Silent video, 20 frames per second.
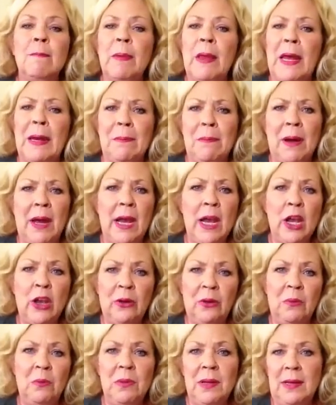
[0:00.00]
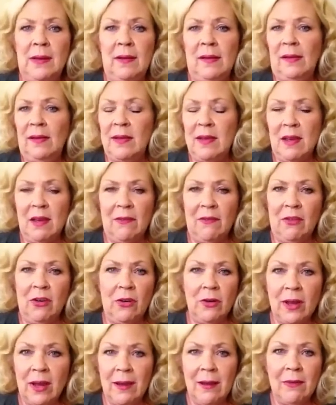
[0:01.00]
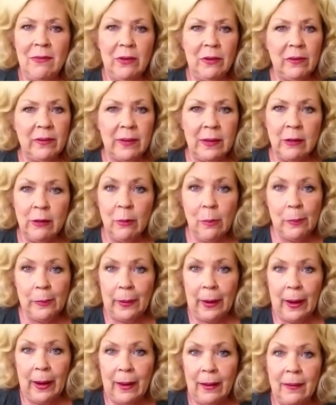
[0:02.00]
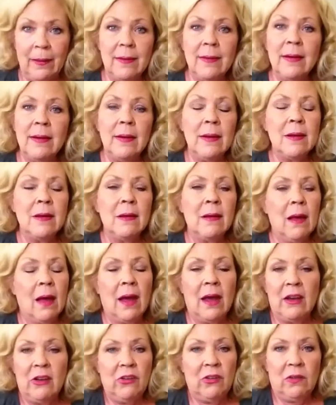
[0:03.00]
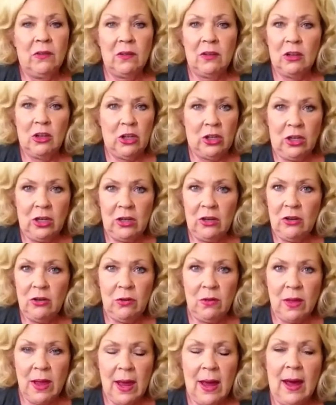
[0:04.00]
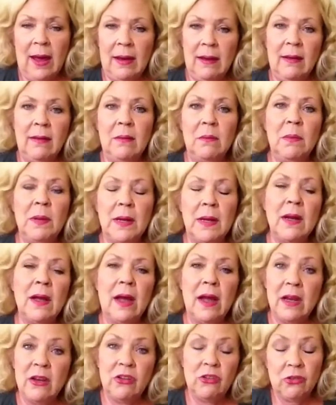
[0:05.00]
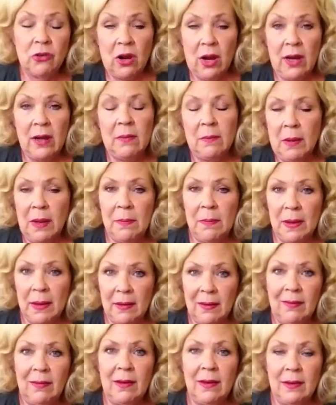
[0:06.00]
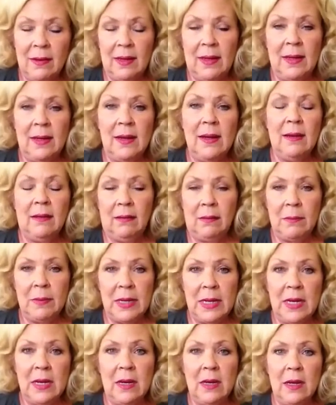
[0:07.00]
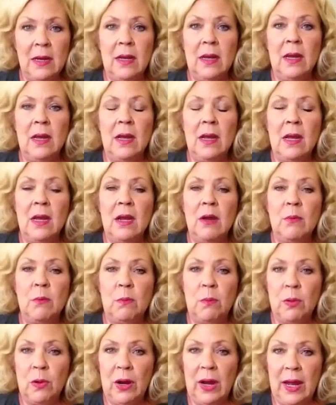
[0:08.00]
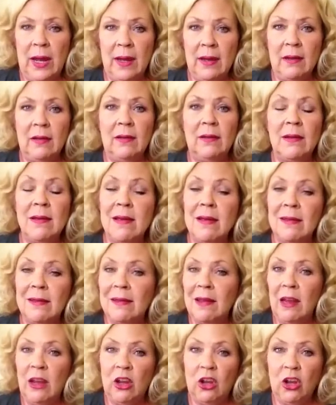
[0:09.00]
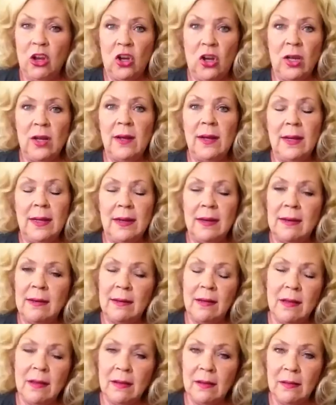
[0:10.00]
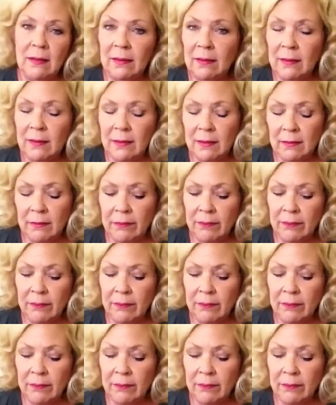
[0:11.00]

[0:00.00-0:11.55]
I by no means covered every single brand. I just couldn't do that, but I tried my best to get as many brands as I could into this